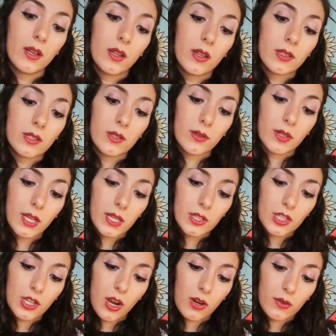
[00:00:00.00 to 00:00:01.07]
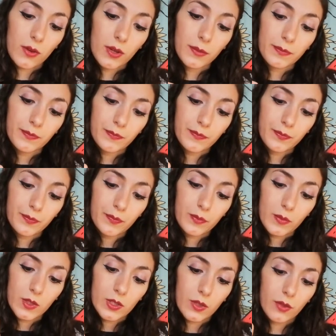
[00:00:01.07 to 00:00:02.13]
So the next chakra,
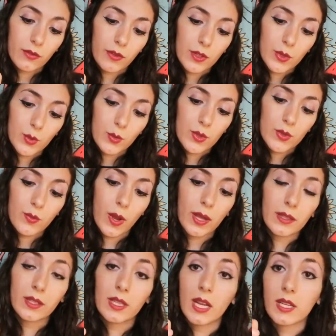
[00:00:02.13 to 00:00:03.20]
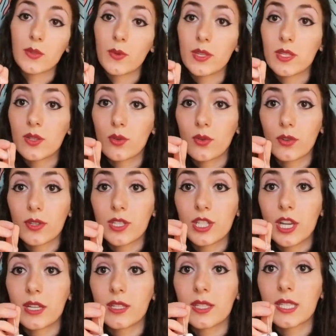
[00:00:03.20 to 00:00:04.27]
so the first one was red, the next one is orange,
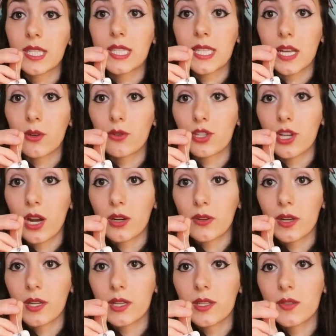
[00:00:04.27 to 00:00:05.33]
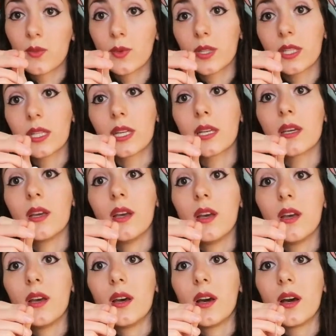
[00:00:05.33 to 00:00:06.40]
and it's the sacral chakra. It's really
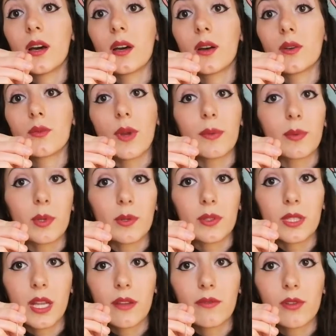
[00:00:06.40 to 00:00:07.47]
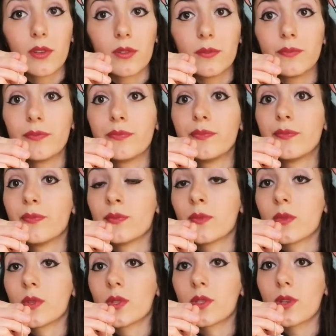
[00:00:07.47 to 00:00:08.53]
right below the navel.
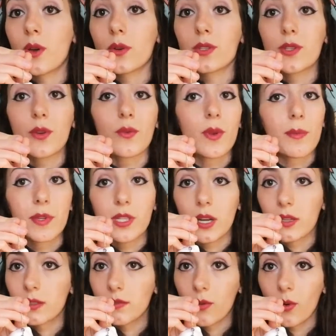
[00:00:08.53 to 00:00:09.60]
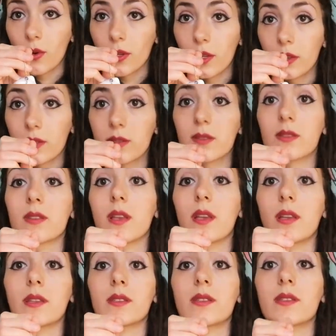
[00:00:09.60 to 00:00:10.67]
So it's your reproductive organs,
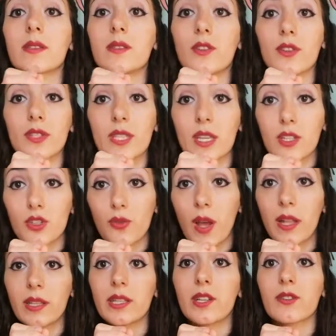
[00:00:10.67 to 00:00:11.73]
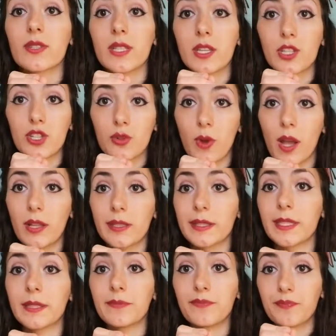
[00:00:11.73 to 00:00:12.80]
it's your sexuality, your sensuality,